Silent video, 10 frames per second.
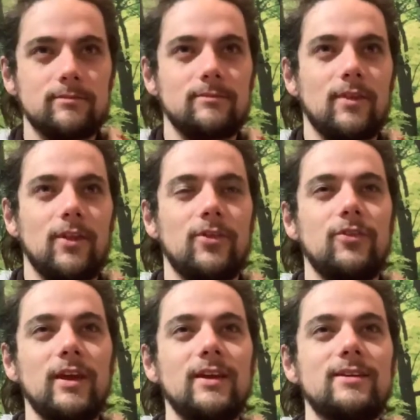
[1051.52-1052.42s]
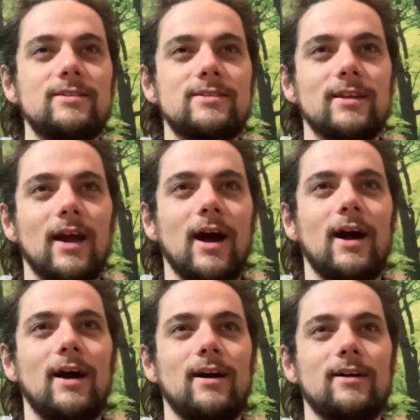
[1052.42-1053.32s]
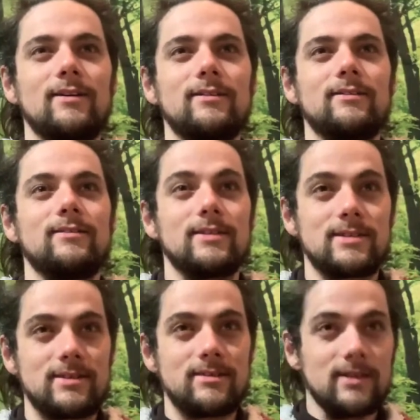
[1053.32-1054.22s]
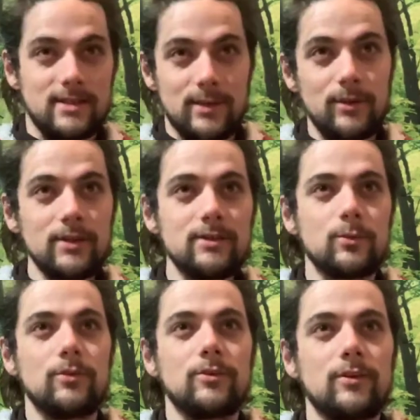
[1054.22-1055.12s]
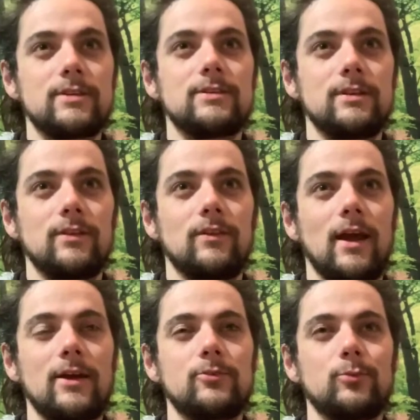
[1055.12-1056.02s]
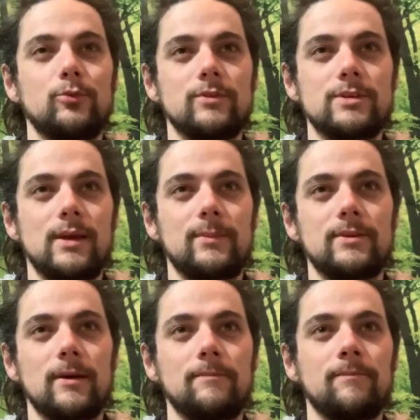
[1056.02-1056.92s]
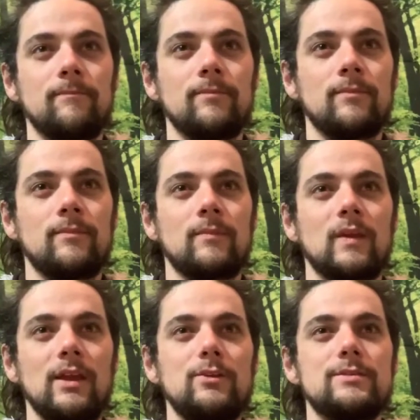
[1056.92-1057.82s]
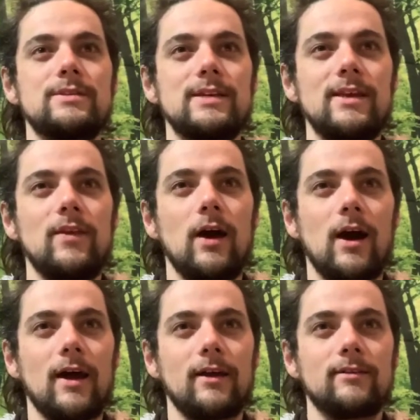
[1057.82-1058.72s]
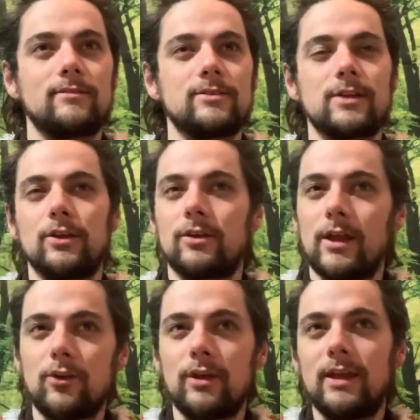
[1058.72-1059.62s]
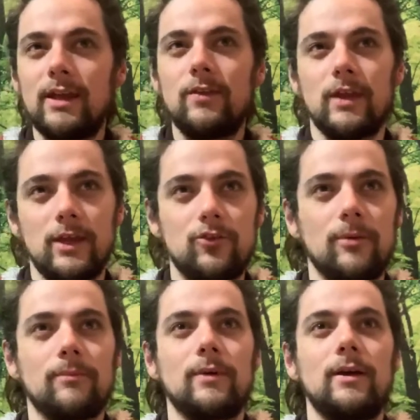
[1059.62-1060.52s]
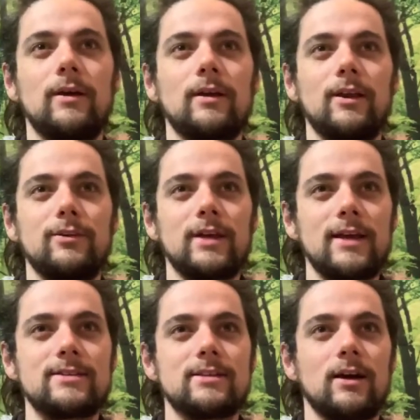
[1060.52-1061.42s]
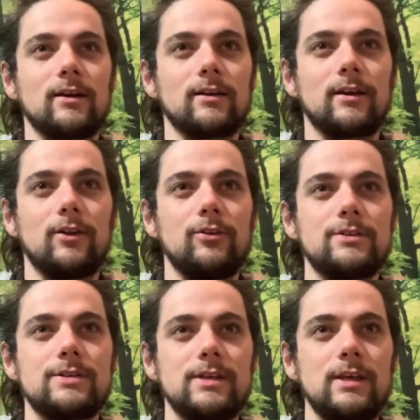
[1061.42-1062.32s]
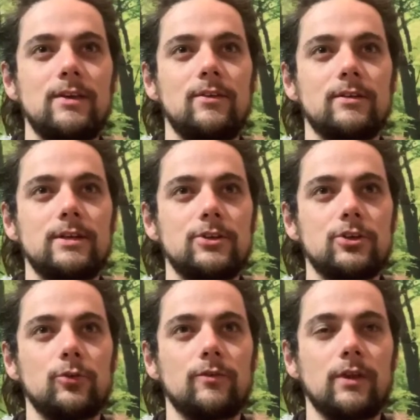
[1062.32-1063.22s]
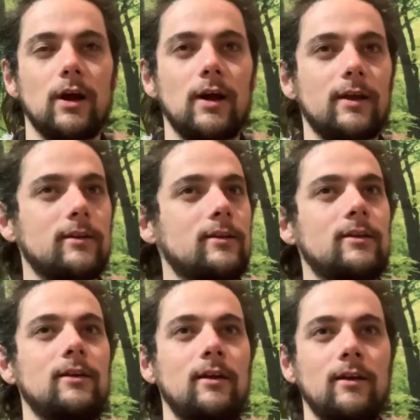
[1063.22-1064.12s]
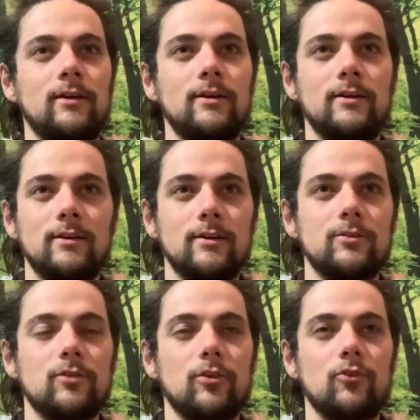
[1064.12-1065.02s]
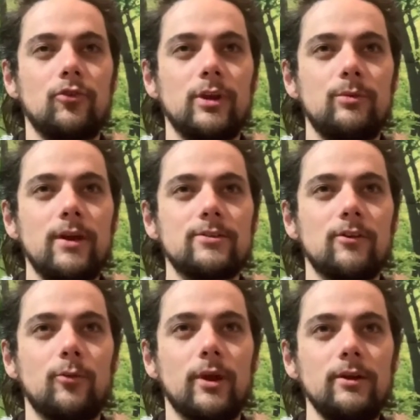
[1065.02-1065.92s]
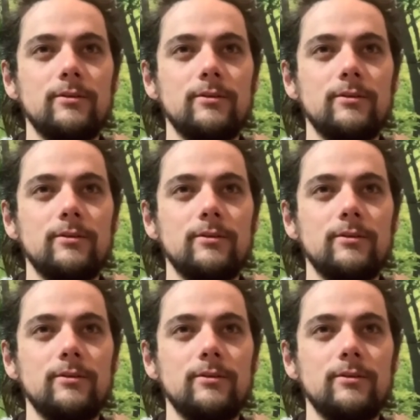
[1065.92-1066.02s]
the things that are the stimulus, we're interested in the actual receptor. Can you see the eye? Just like can you hear the eardrum? Can you taste the tongue? Can you see the tissue of the eye? So 3 breaths, off we go.